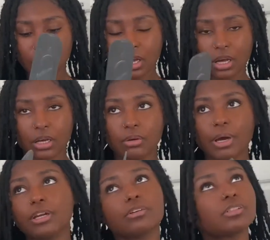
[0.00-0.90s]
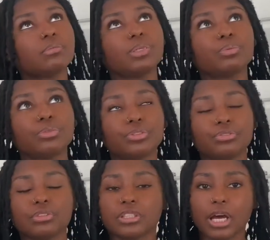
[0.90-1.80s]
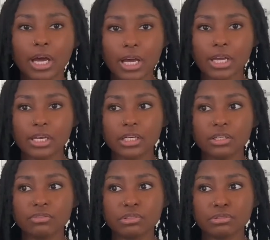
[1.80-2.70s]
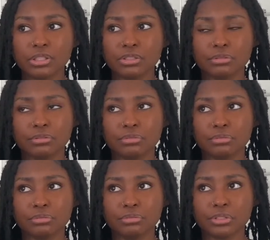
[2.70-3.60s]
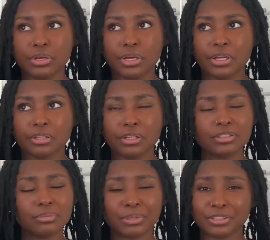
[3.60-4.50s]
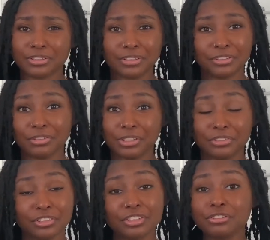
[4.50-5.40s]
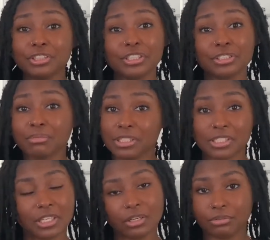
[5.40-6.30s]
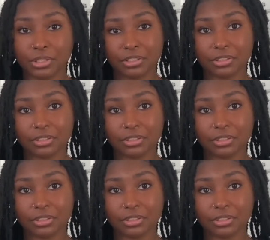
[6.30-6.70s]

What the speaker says: I know some people use knives. You can use, there's a bunch of things you can use. Just you need something to stir with.